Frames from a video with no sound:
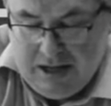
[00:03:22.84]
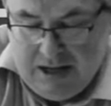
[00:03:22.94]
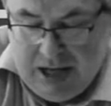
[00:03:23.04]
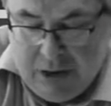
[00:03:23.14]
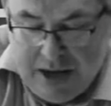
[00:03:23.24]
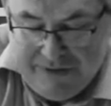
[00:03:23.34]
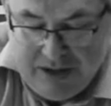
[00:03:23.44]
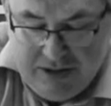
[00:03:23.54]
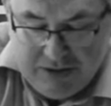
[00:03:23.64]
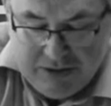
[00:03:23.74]

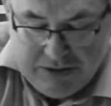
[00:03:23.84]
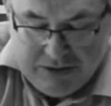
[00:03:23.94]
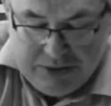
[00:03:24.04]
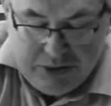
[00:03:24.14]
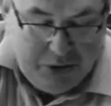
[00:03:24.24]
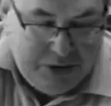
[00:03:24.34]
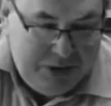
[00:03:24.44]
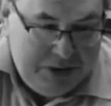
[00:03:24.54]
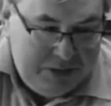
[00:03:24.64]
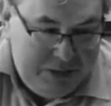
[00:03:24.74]
However, the
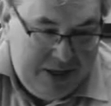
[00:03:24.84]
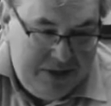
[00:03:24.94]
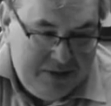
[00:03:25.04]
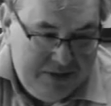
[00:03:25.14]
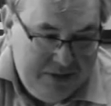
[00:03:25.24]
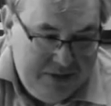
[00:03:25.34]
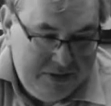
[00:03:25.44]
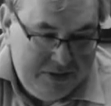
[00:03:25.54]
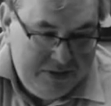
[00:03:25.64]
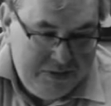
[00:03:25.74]
audience appeal
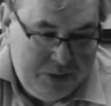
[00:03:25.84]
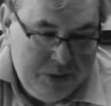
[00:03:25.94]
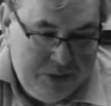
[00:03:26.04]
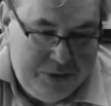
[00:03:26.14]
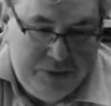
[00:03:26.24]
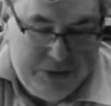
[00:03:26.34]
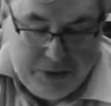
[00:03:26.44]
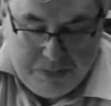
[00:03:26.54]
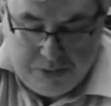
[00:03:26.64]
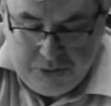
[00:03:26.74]
broadened to
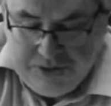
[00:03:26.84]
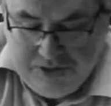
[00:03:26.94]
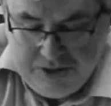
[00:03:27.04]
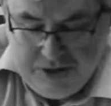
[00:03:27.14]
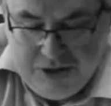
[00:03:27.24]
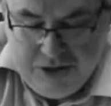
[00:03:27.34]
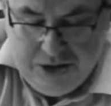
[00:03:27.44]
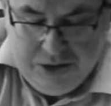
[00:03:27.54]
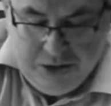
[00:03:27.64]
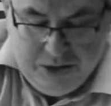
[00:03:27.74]
the point
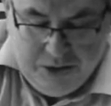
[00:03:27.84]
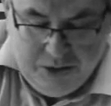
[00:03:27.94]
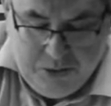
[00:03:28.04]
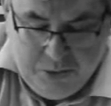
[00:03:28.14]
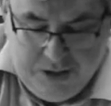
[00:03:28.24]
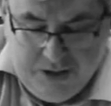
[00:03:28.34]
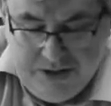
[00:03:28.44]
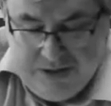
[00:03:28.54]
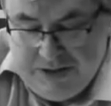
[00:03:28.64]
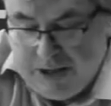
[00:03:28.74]
where
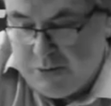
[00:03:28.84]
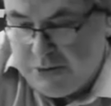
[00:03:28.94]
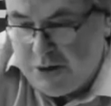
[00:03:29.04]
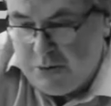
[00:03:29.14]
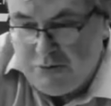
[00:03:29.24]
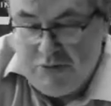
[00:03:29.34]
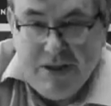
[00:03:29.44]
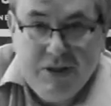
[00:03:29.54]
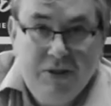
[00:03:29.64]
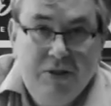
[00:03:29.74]
it was going
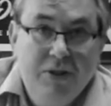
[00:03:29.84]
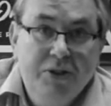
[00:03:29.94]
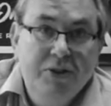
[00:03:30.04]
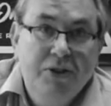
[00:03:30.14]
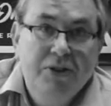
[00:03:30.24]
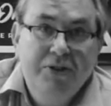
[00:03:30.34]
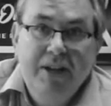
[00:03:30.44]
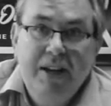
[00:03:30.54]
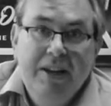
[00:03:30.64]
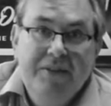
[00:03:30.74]
right across all
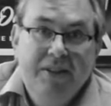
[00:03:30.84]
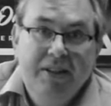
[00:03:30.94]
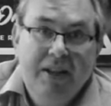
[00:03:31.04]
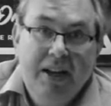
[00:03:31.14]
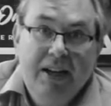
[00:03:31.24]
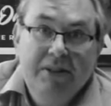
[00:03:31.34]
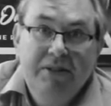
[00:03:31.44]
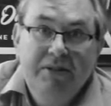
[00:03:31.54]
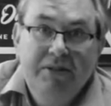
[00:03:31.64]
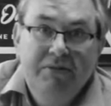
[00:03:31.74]
the ethnic
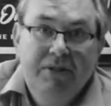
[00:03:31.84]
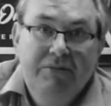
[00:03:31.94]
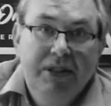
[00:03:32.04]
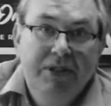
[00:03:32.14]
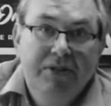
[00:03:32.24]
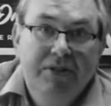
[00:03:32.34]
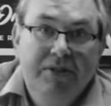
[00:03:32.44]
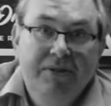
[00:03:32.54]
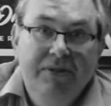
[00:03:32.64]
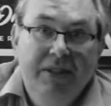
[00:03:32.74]
and the racial
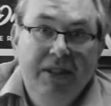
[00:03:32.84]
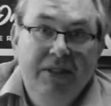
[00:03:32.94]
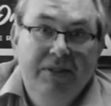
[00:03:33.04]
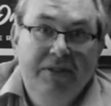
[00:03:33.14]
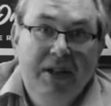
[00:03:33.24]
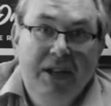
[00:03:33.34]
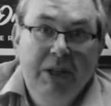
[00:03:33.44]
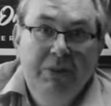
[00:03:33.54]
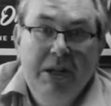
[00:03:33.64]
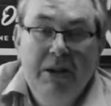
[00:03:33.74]
divides, and
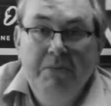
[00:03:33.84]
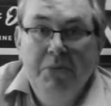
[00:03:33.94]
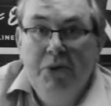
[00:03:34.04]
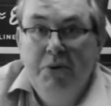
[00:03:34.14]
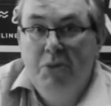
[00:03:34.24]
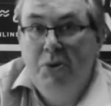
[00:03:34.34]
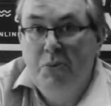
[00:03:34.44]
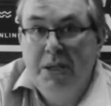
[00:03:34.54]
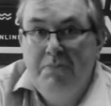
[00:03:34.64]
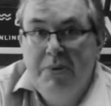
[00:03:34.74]
you were getting more and more
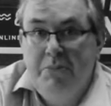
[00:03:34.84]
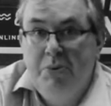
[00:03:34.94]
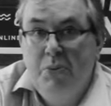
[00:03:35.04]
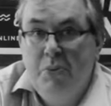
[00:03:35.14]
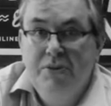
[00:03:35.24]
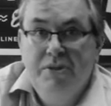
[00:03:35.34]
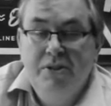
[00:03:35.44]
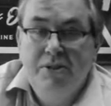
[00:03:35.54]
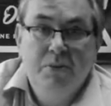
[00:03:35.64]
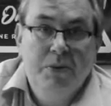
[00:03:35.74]
white people
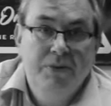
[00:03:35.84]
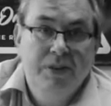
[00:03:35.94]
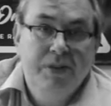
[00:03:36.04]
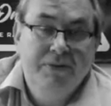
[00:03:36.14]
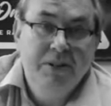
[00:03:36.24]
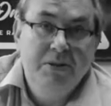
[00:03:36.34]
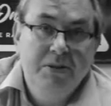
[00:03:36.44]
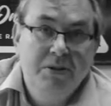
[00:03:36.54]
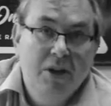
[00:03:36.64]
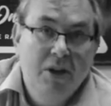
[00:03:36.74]
wanting to watch these
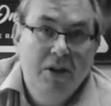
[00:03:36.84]
films,